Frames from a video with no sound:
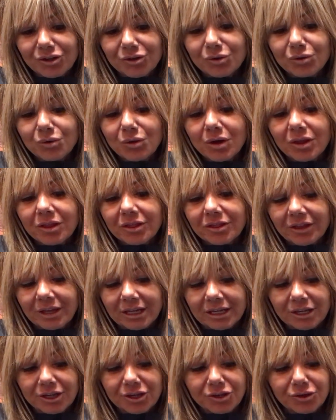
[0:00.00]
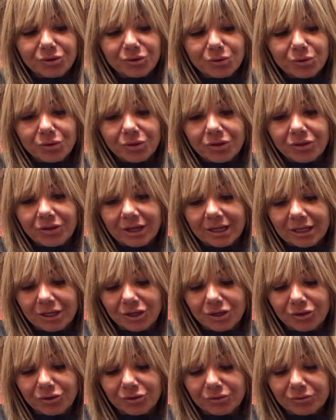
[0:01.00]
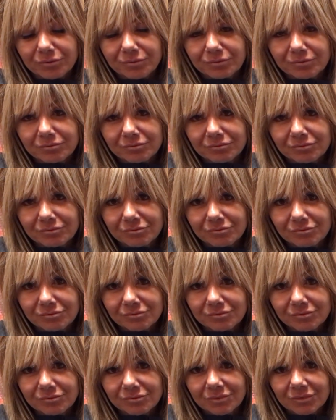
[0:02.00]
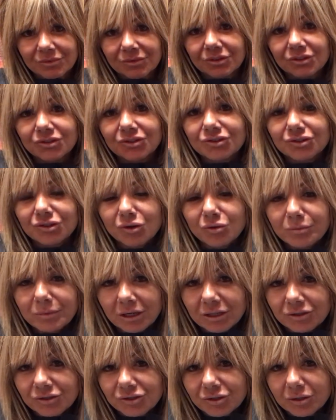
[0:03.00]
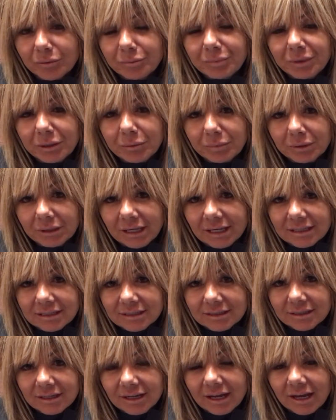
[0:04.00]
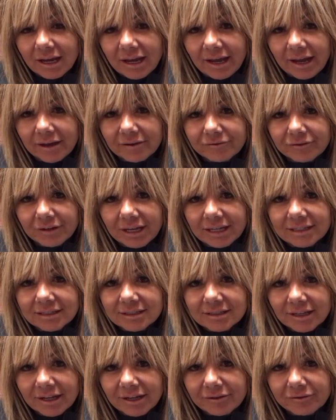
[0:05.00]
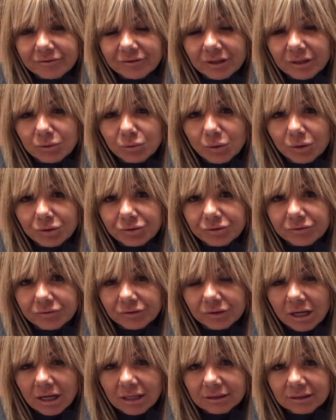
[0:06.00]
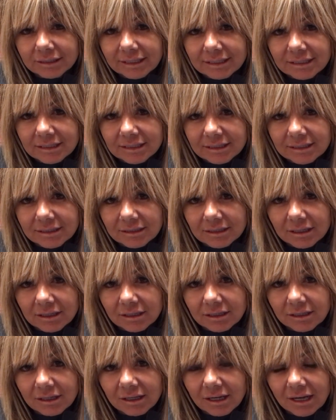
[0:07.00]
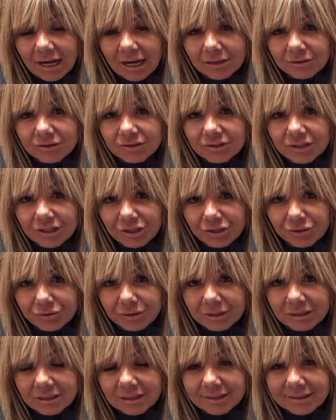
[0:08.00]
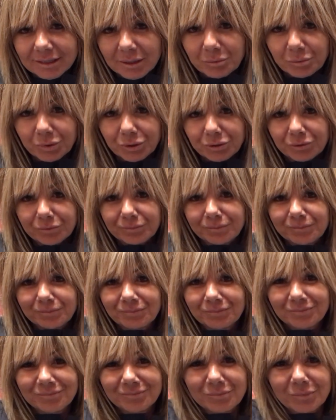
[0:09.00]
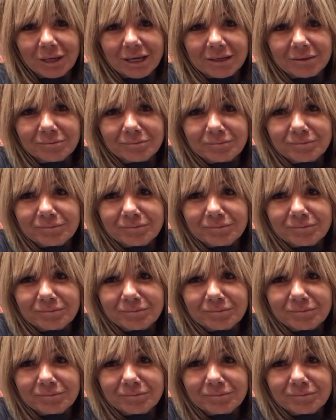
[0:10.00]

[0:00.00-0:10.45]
you thank you, thank you so much. Be blessed. Have a safe and wonderful holiday season. I'll see you in December. Bye.